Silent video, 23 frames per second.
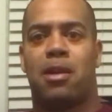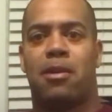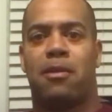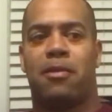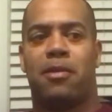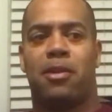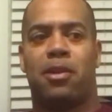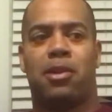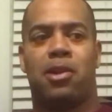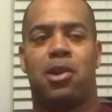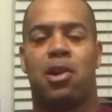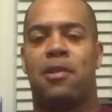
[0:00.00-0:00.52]

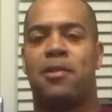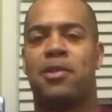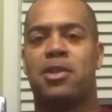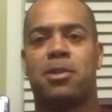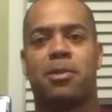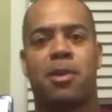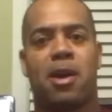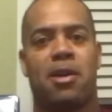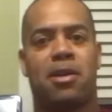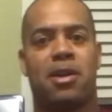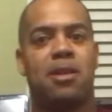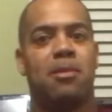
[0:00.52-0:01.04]
feel nervous
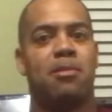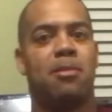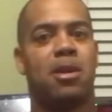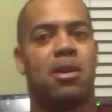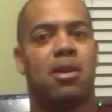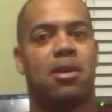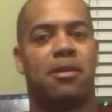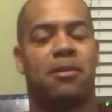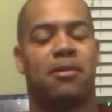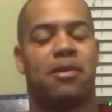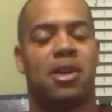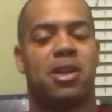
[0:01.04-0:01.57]
about hitting me
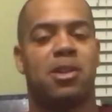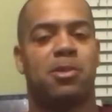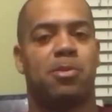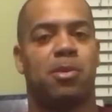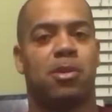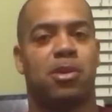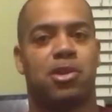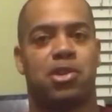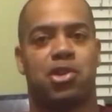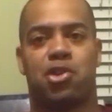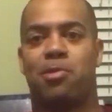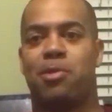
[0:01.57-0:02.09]
on
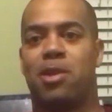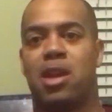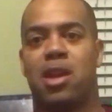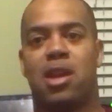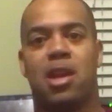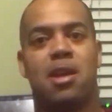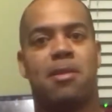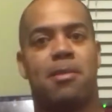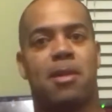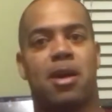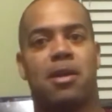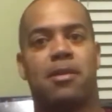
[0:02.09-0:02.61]
Facebook, shoot me an
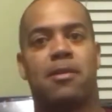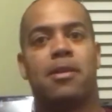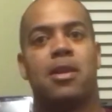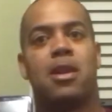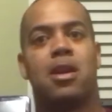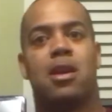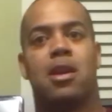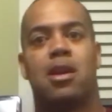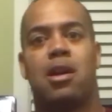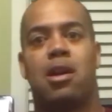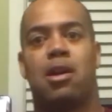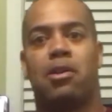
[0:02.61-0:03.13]
email.
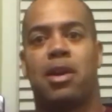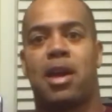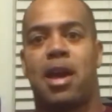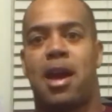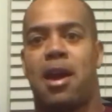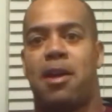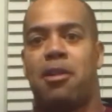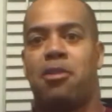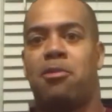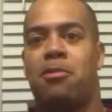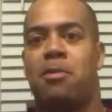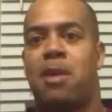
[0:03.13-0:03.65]
Okay,
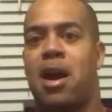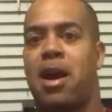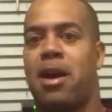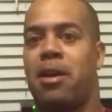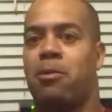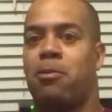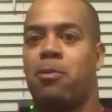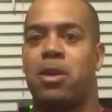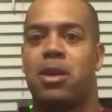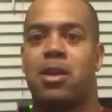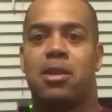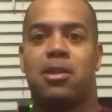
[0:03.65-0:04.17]
I don't
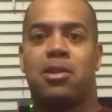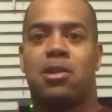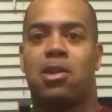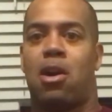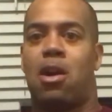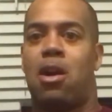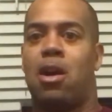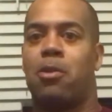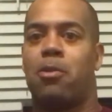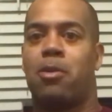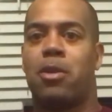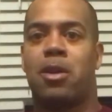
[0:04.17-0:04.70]
mind. We can
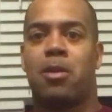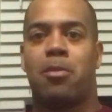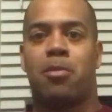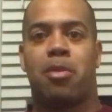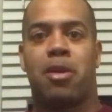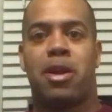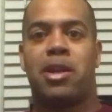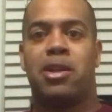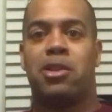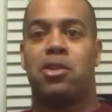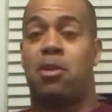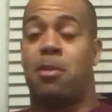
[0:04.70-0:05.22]
talk. We can
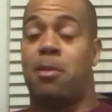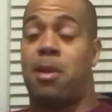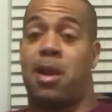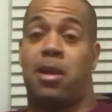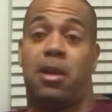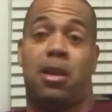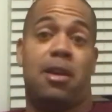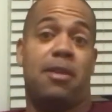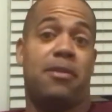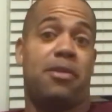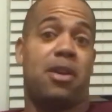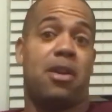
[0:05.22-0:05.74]
brainstorm. I
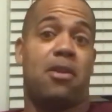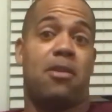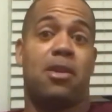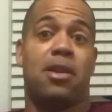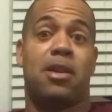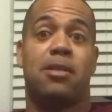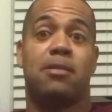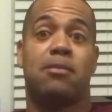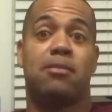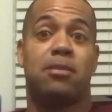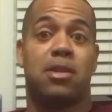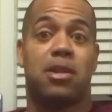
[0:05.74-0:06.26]
love
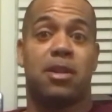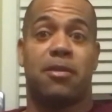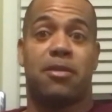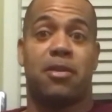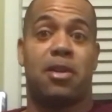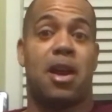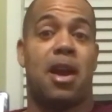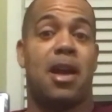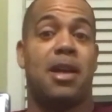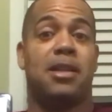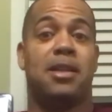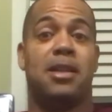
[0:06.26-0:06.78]
hearing
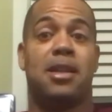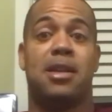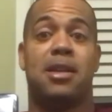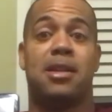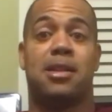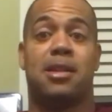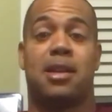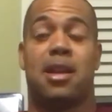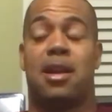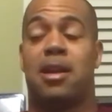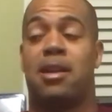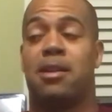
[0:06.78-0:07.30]
different ideas,
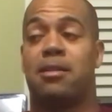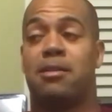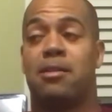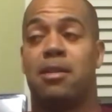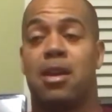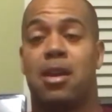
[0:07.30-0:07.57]
and I,